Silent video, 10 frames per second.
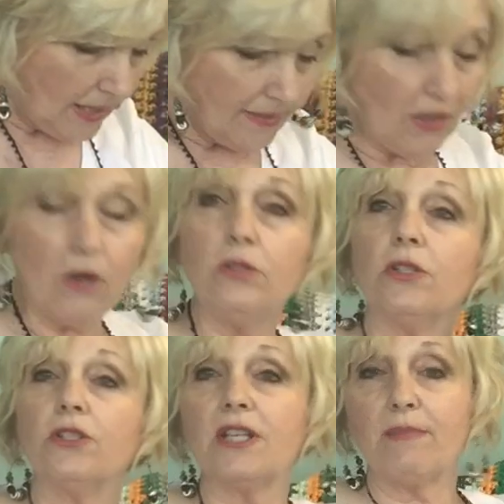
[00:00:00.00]
those are
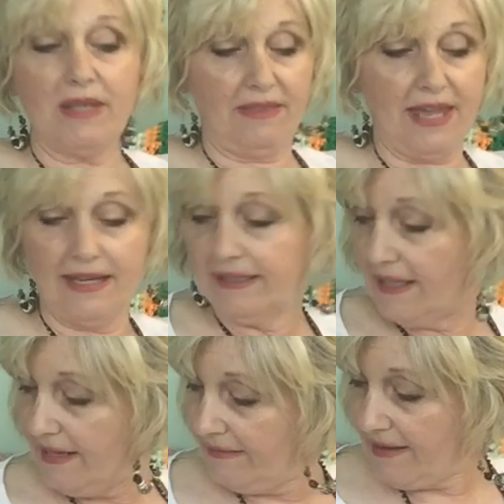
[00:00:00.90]
some of the things
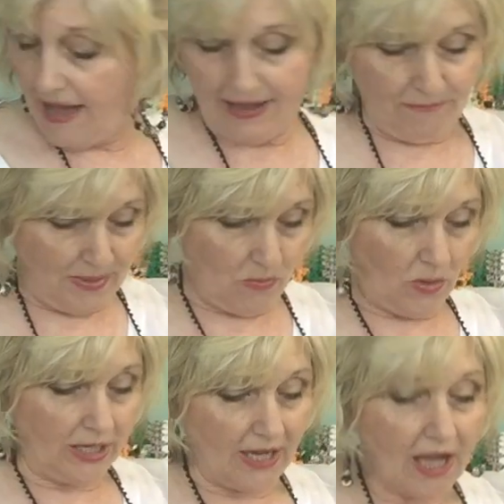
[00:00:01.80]
that I've been
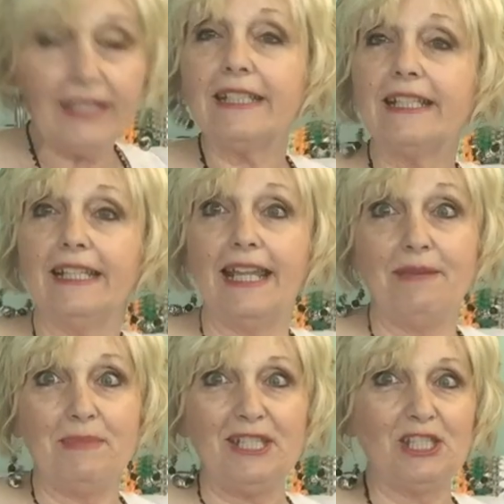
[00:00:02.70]
working on.
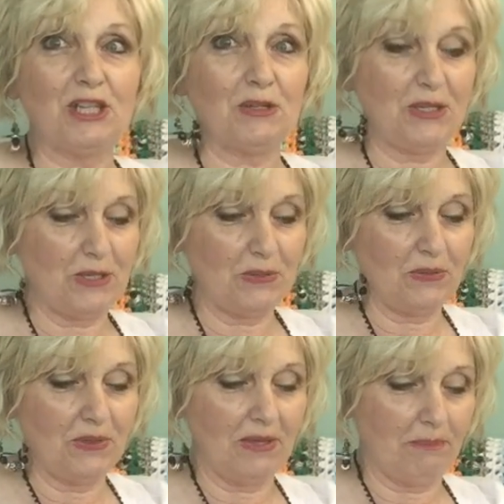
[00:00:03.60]
Let me show you
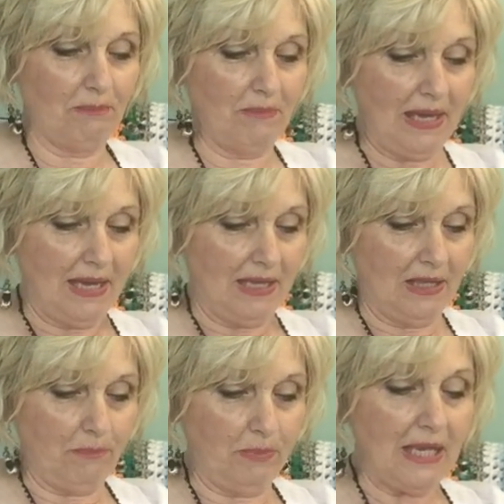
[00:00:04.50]
the
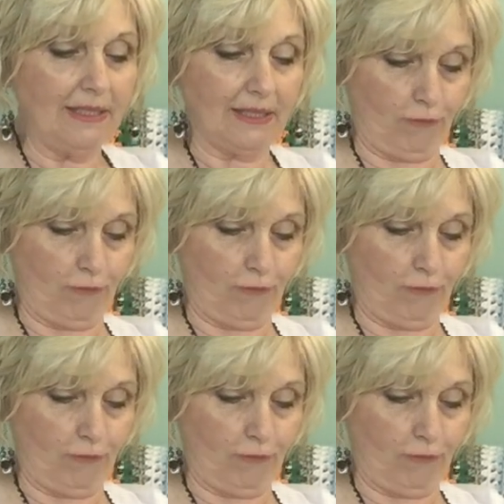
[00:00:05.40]
piece of